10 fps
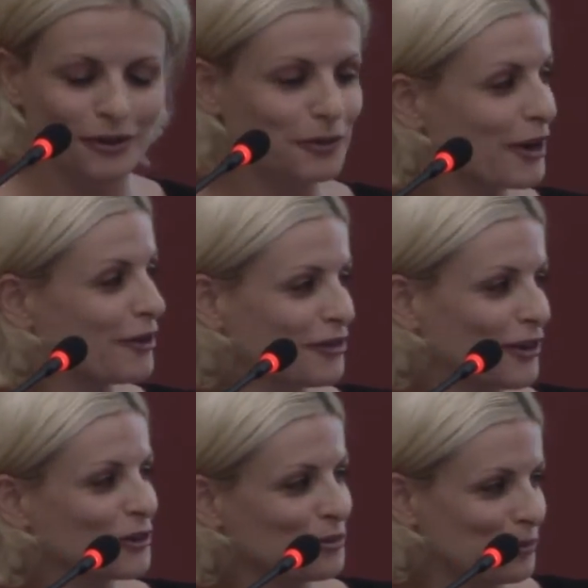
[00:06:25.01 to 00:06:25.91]
we are
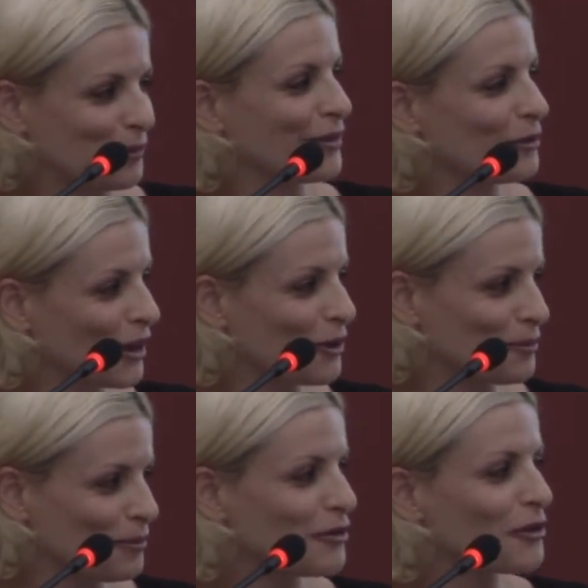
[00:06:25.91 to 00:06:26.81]

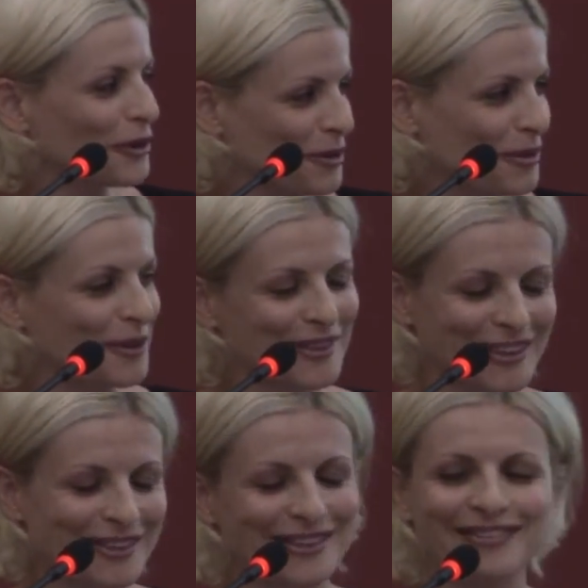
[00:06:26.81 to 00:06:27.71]
before the
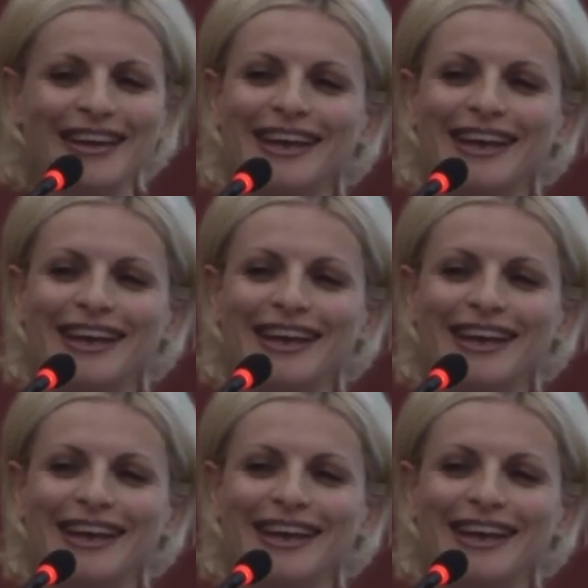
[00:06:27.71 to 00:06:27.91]
presidency.